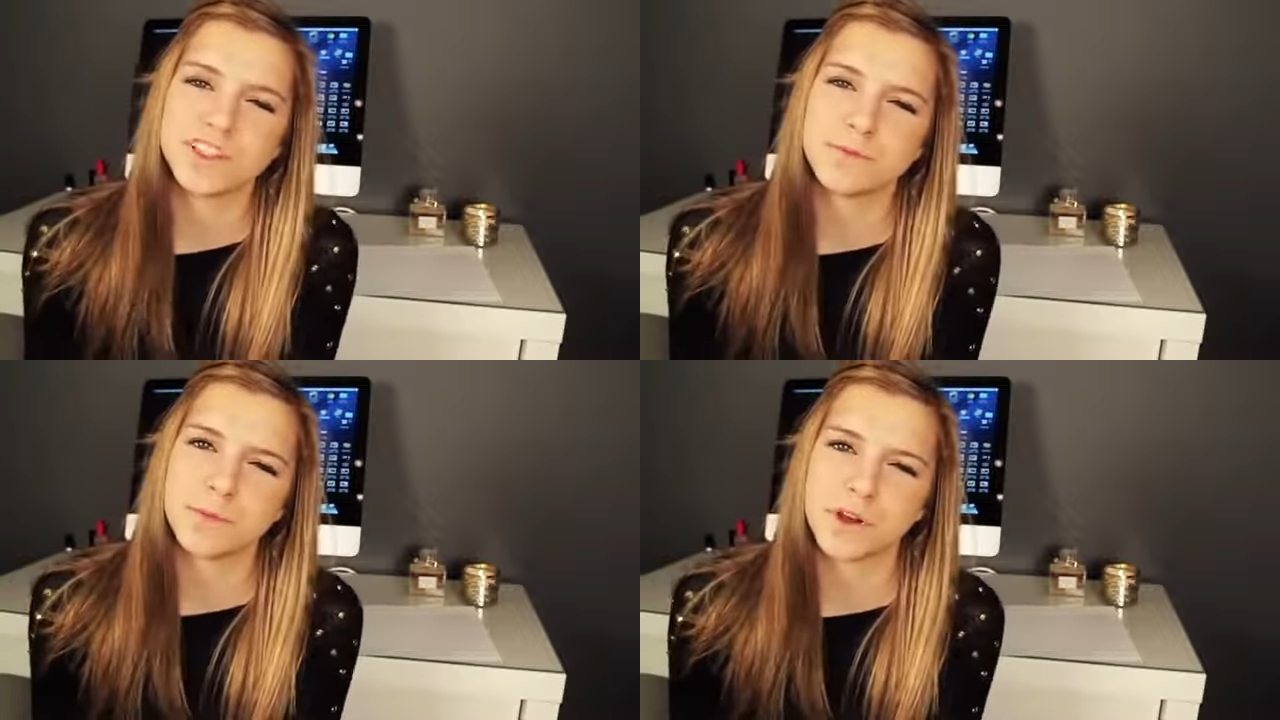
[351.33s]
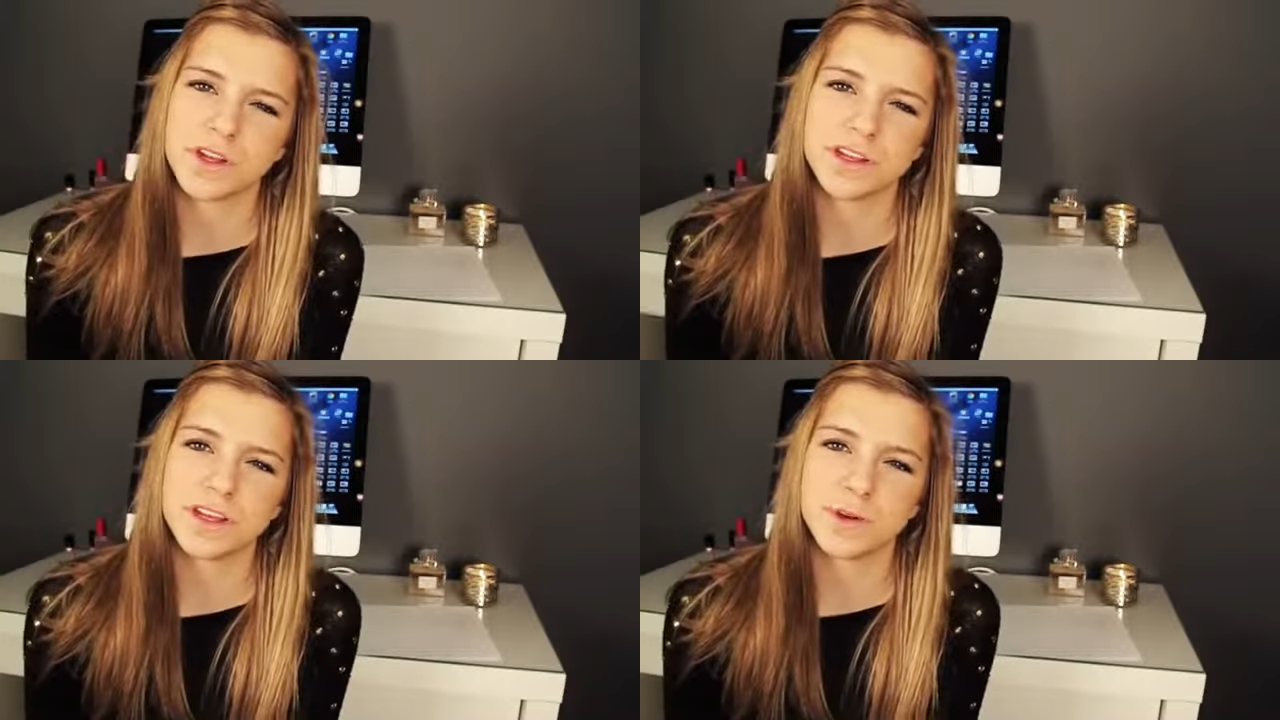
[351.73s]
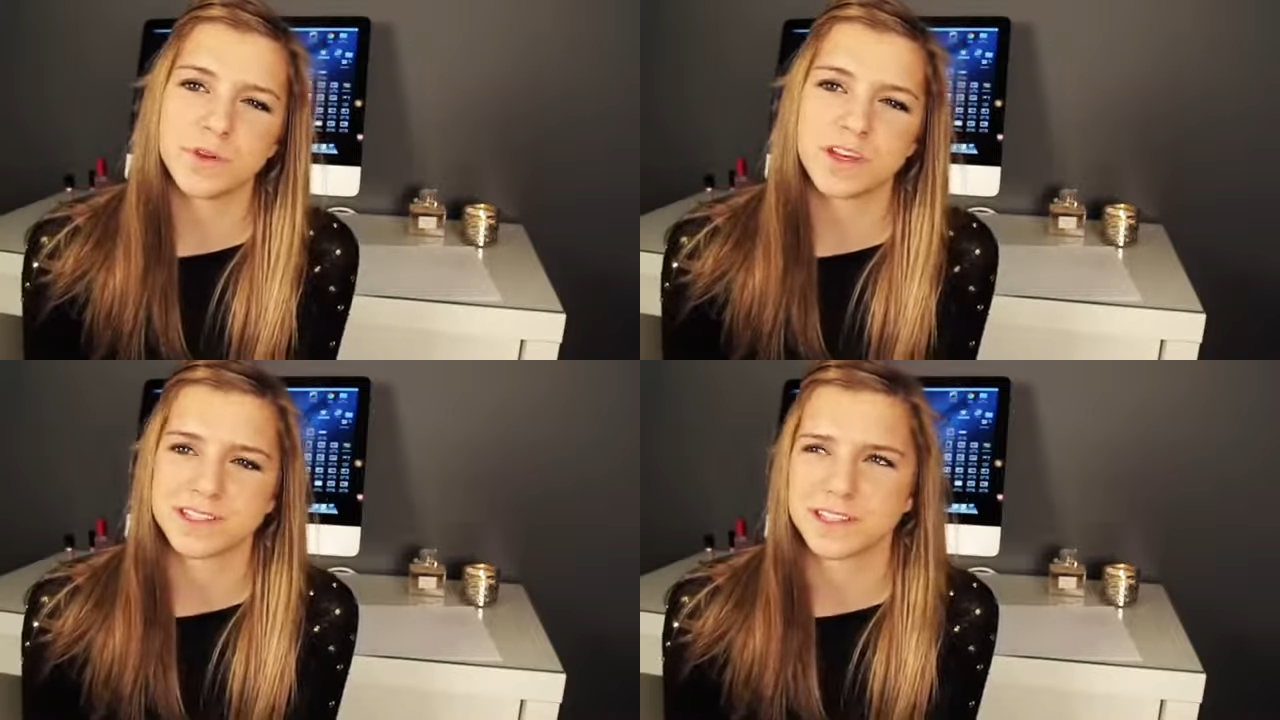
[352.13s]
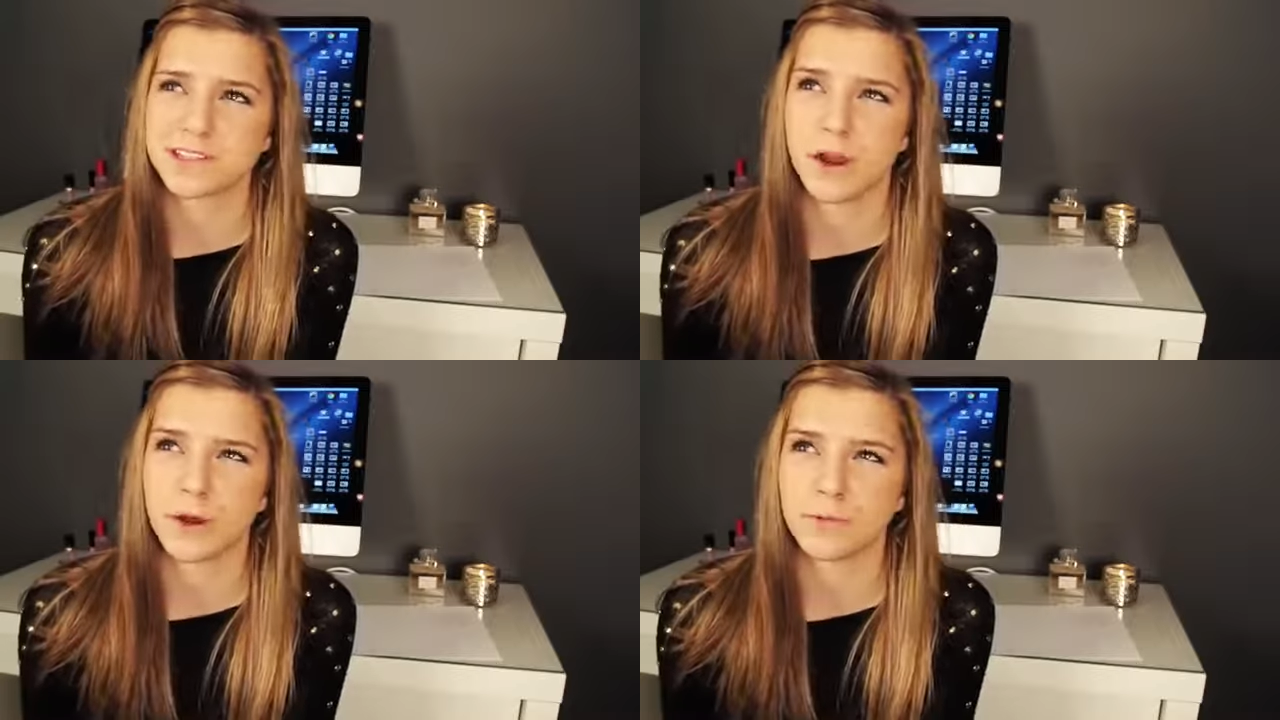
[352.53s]
didn't put in here because
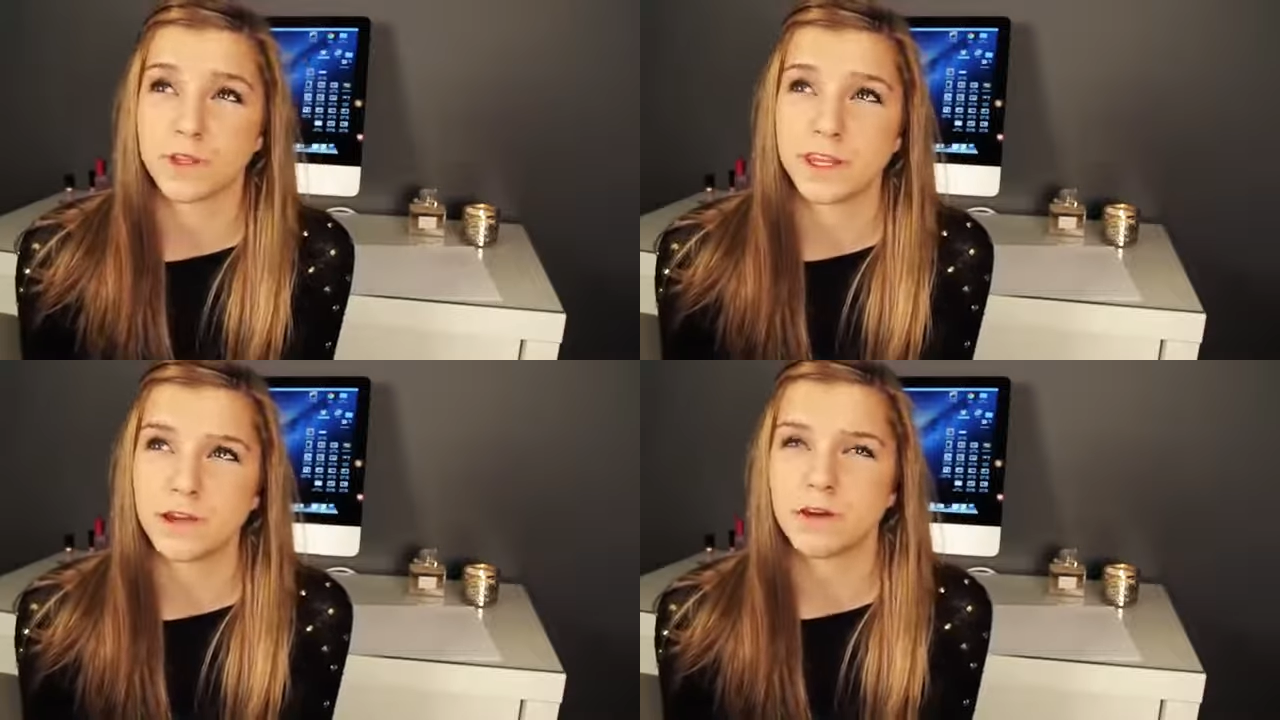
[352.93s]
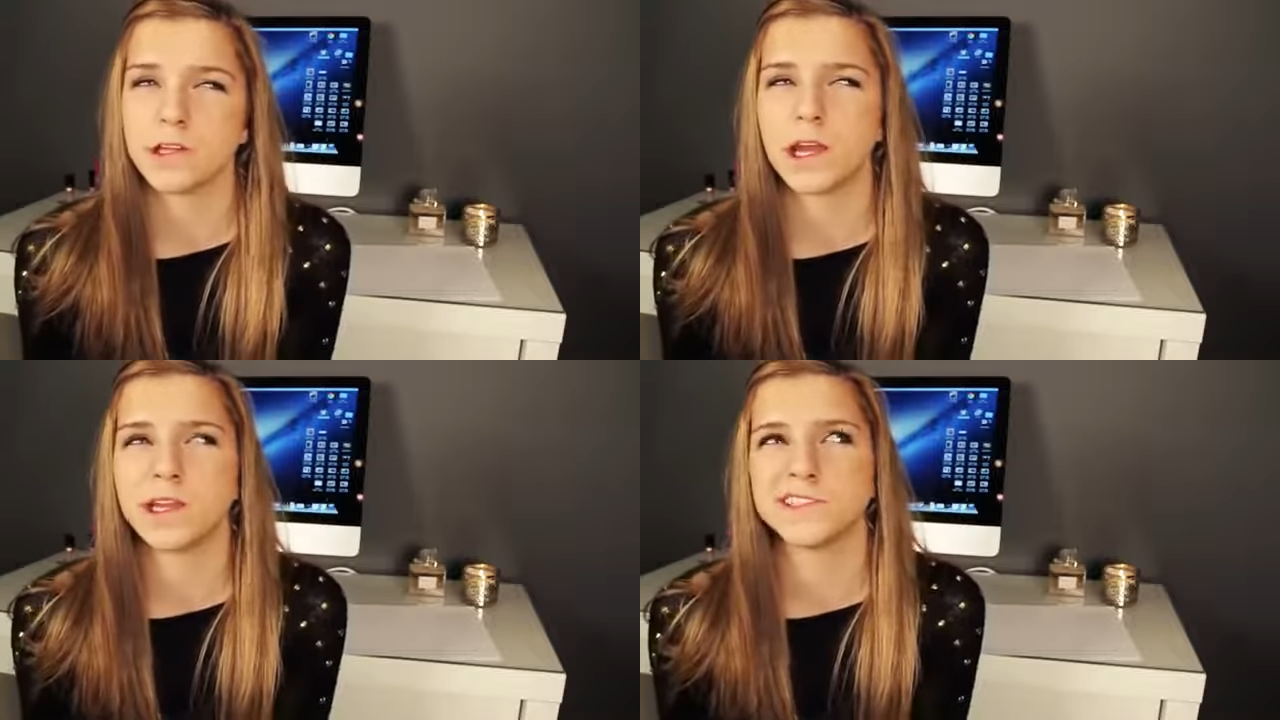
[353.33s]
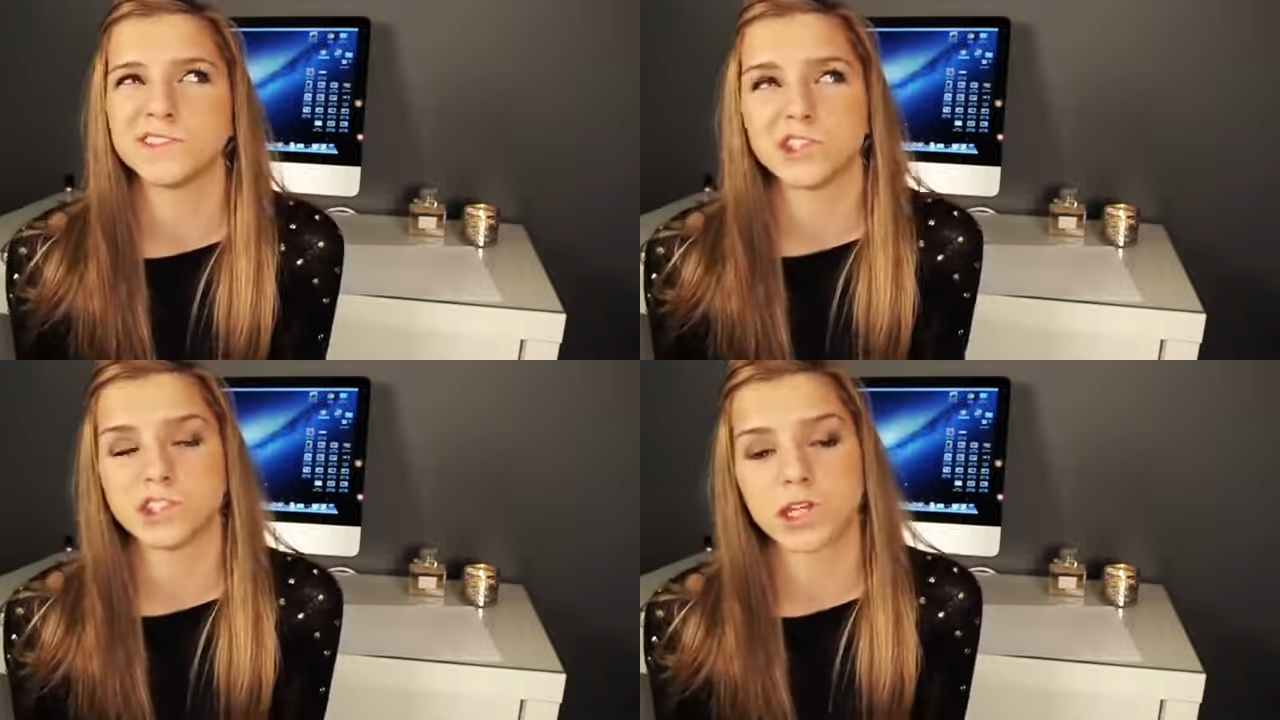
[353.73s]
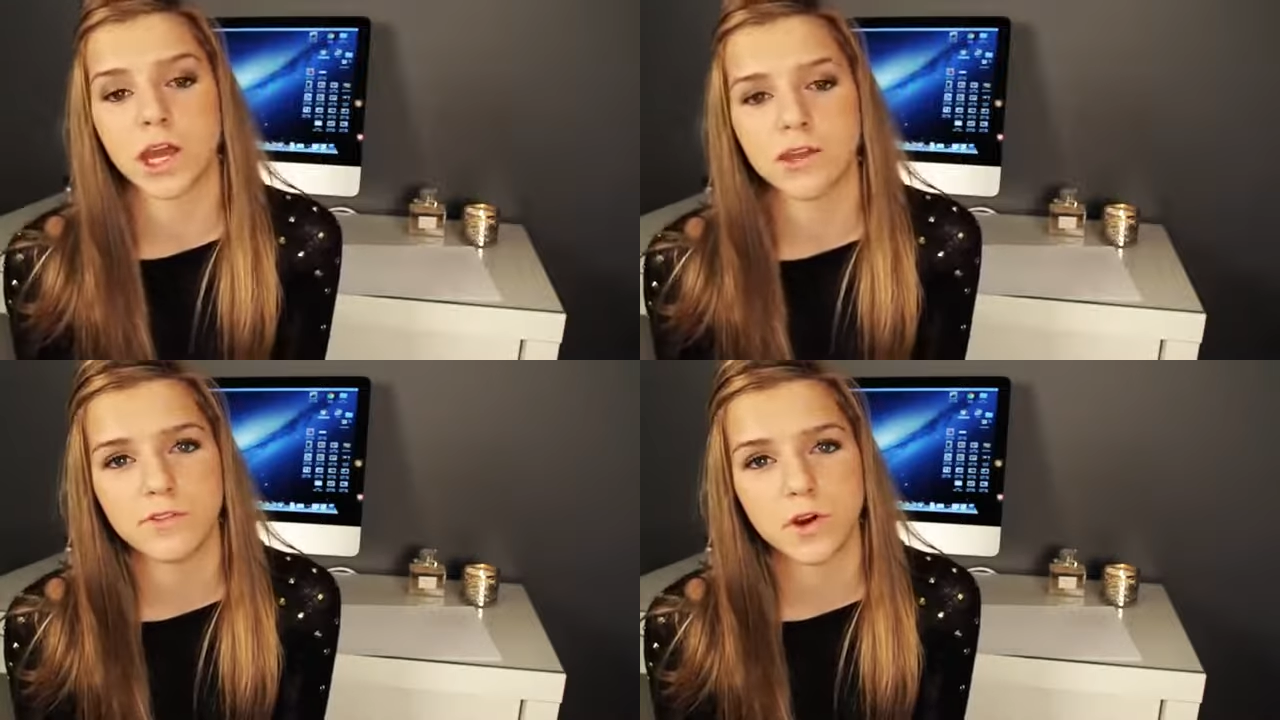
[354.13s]
it's not really online, it's just
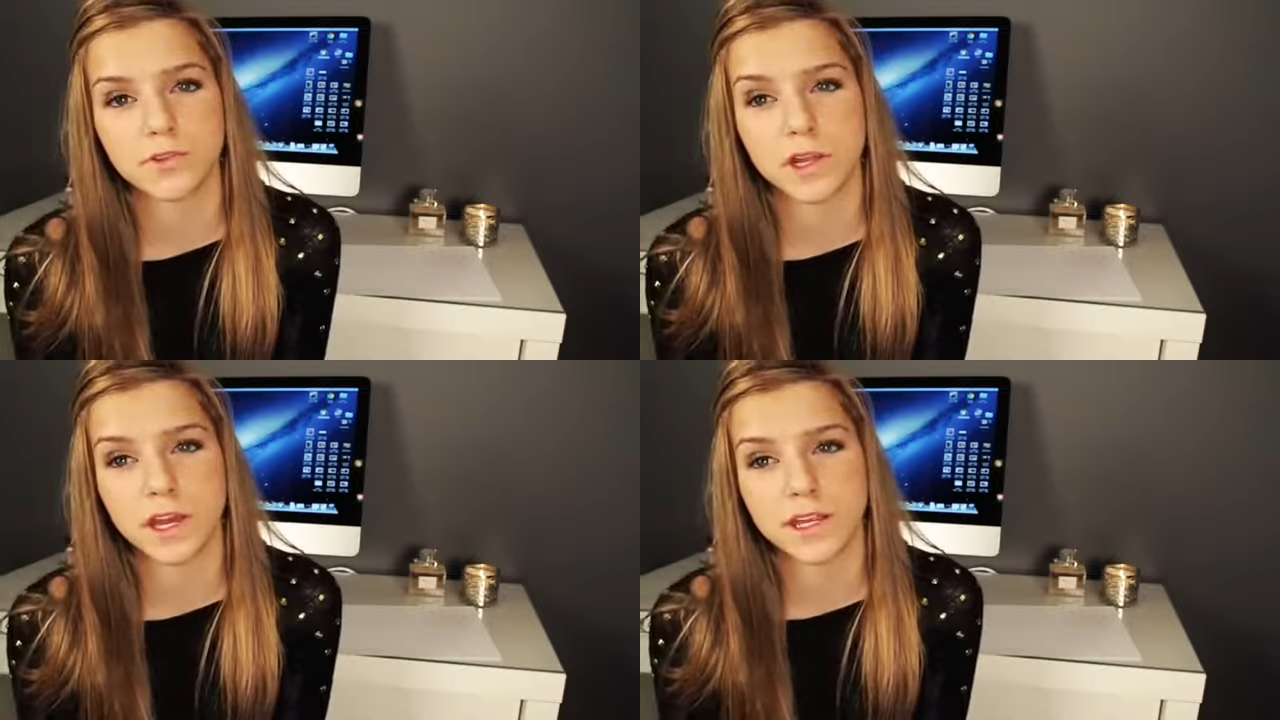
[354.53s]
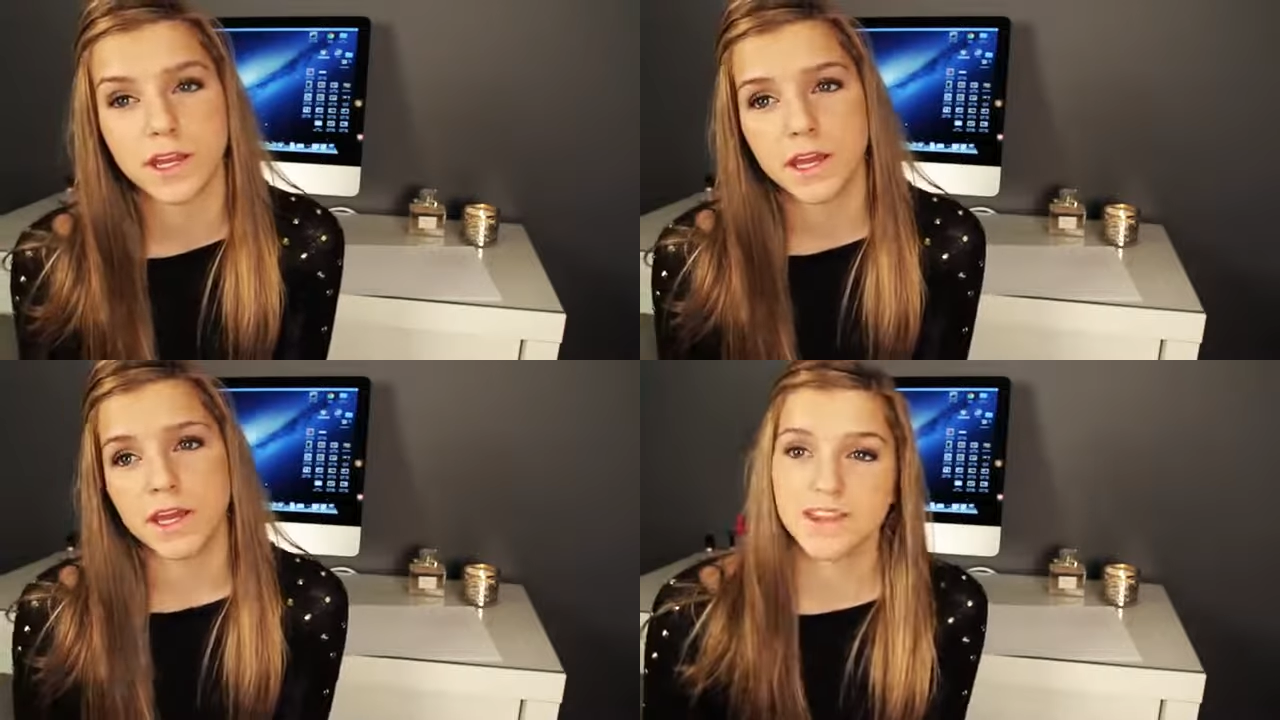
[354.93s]
kind of online.